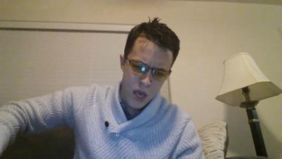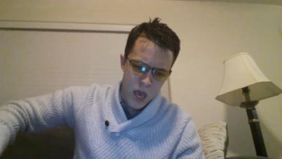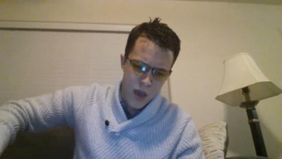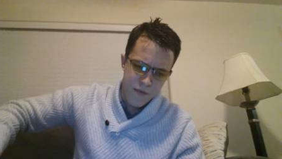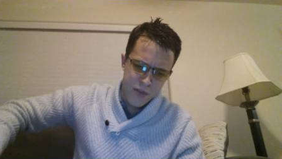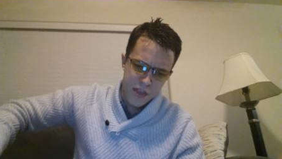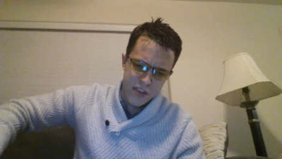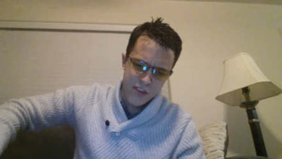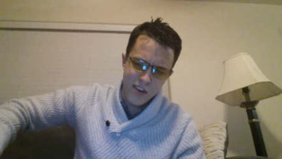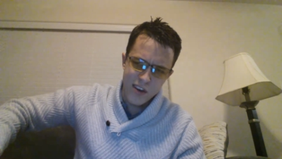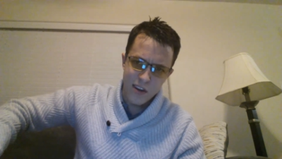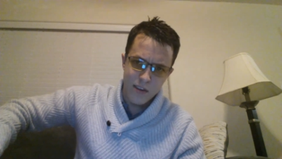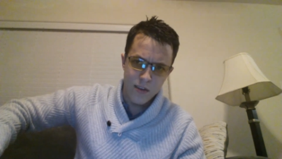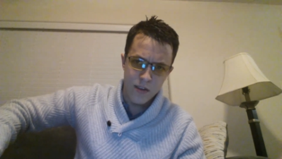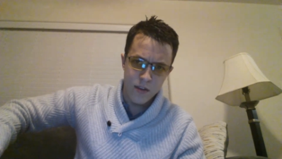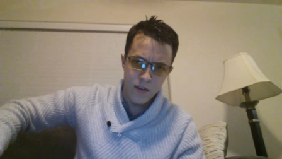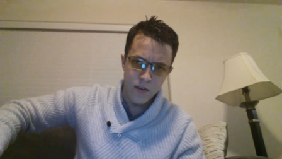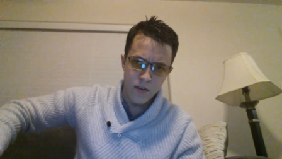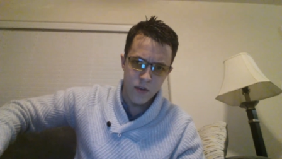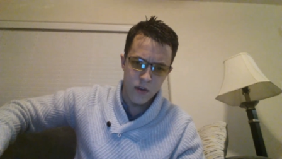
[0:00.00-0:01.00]
if the
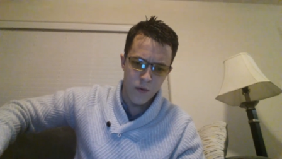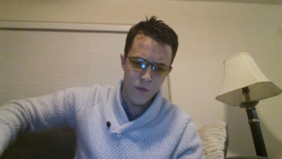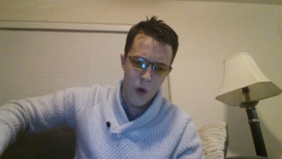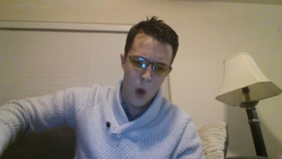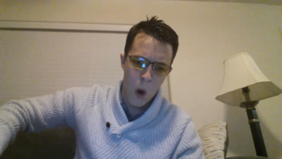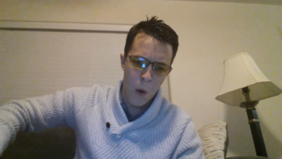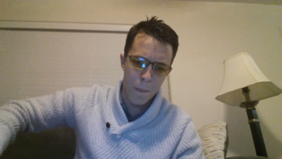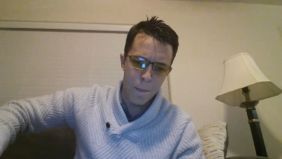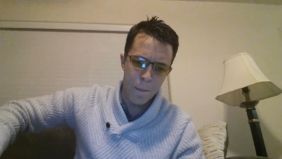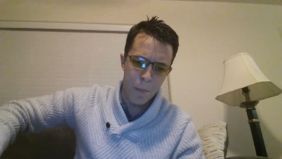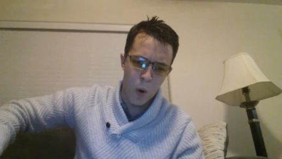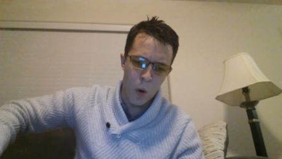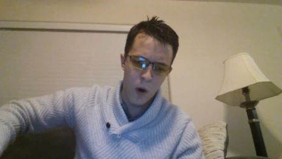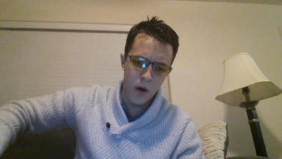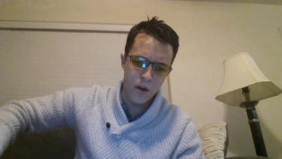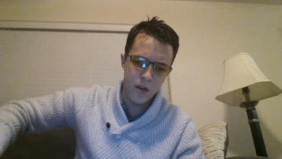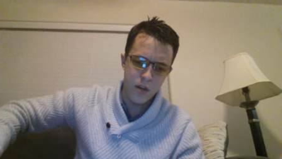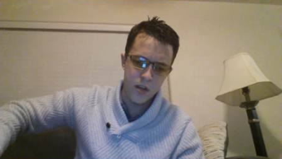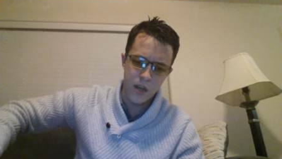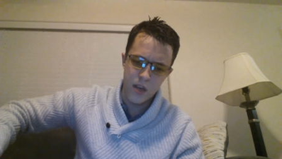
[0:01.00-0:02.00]
citizens of
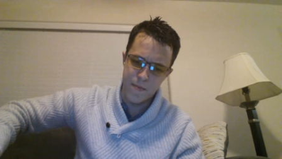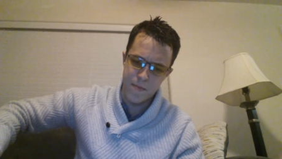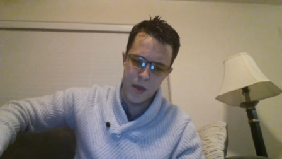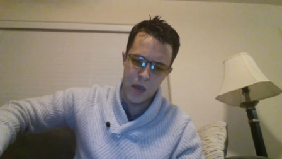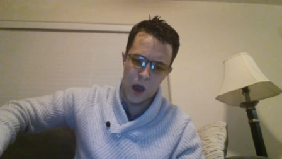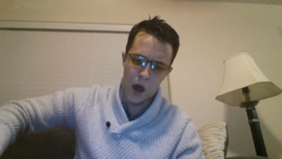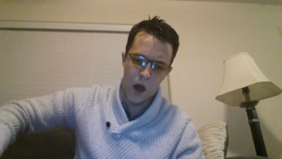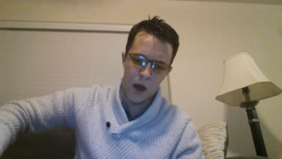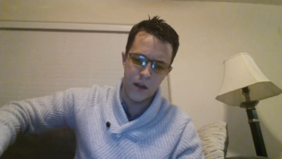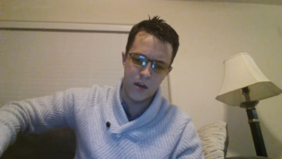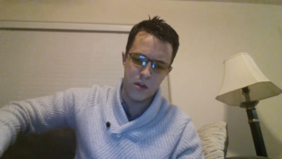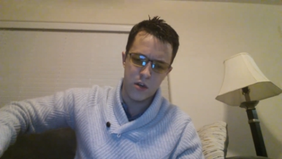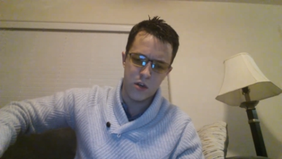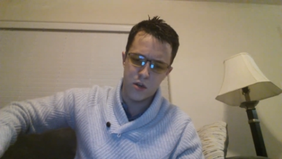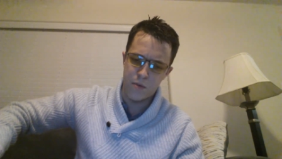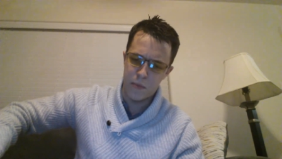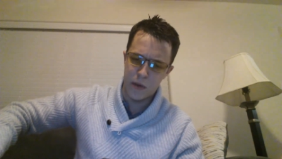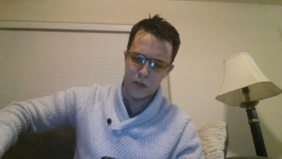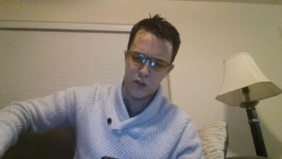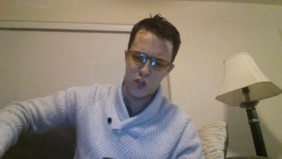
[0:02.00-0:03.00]
Hopeport and beyond
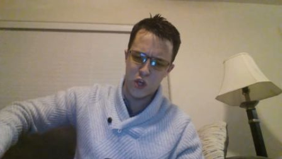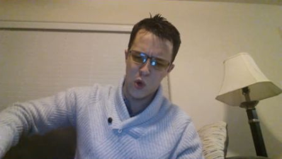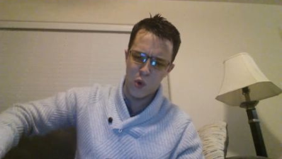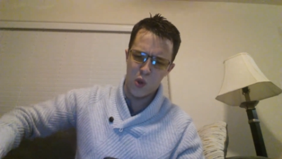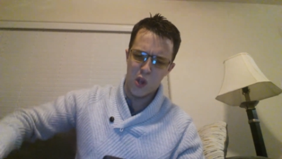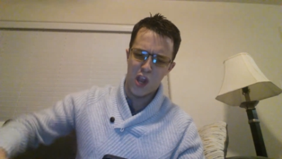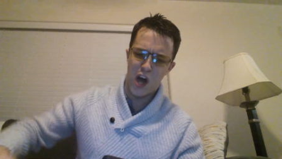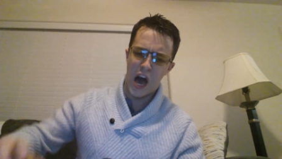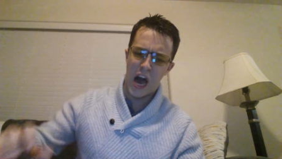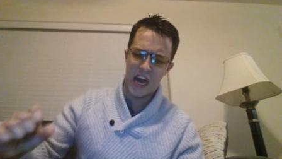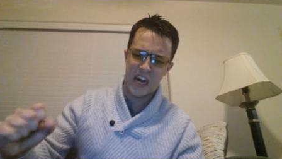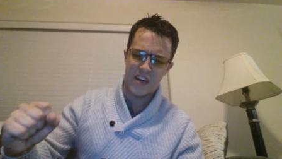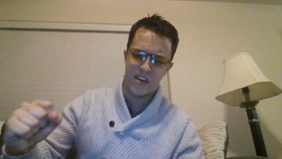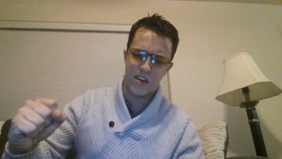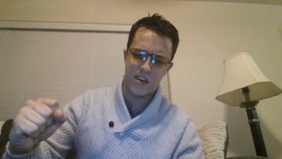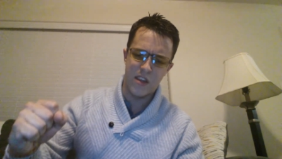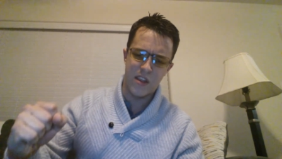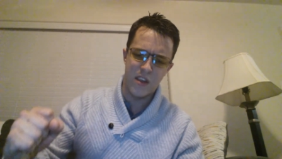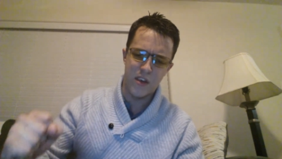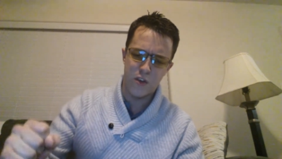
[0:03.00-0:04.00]
could be so
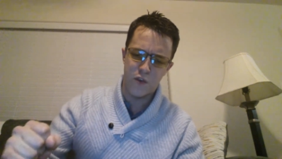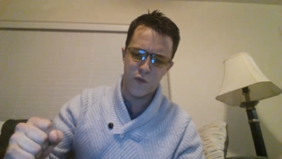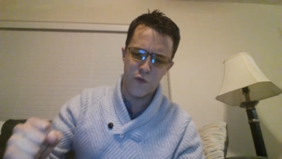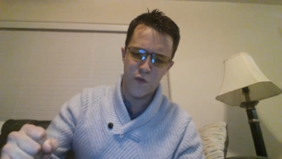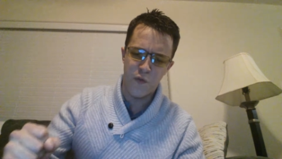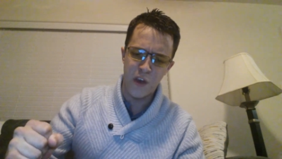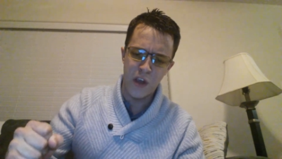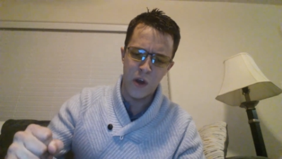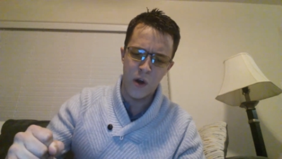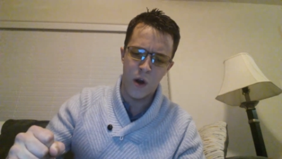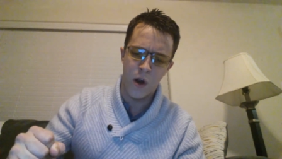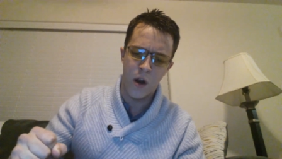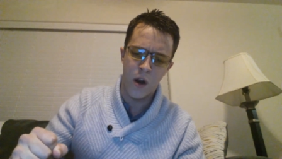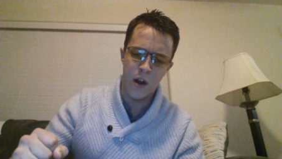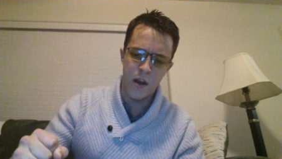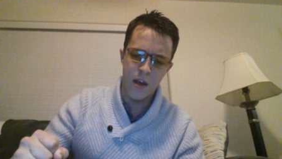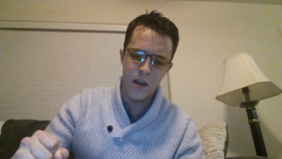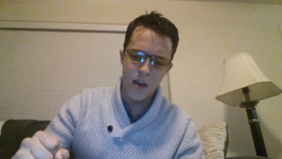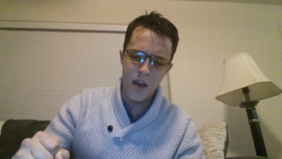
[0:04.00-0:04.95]
locked in this fear,